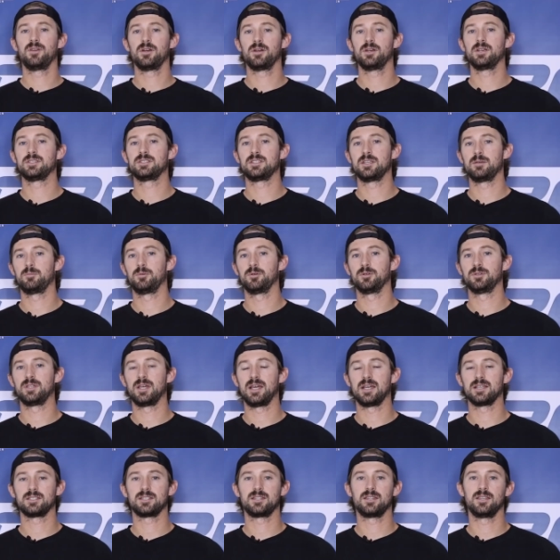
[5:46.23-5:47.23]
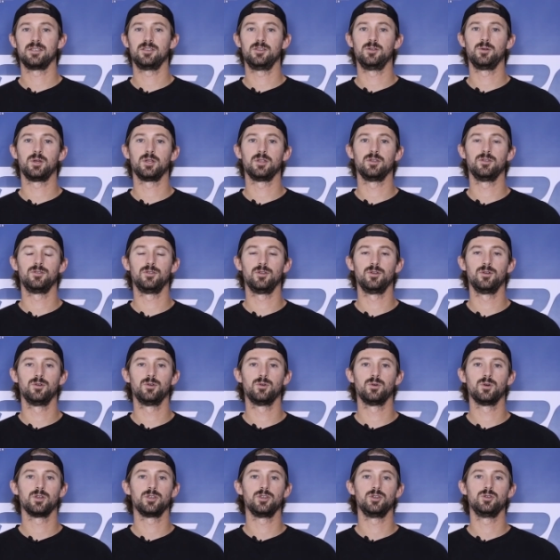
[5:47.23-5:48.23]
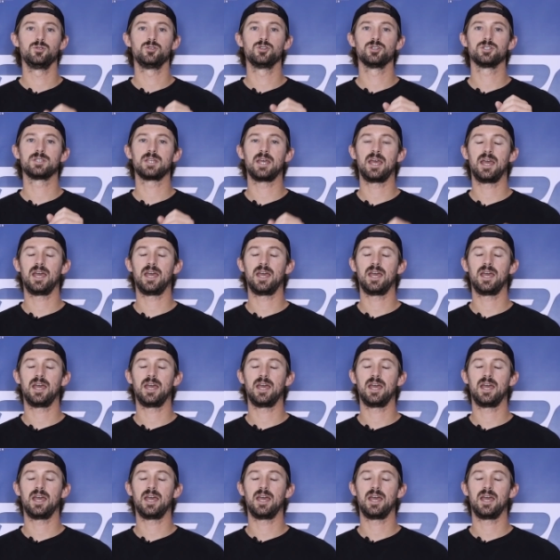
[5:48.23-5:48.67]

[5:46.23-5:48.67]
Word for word: very simple test that you can do. You just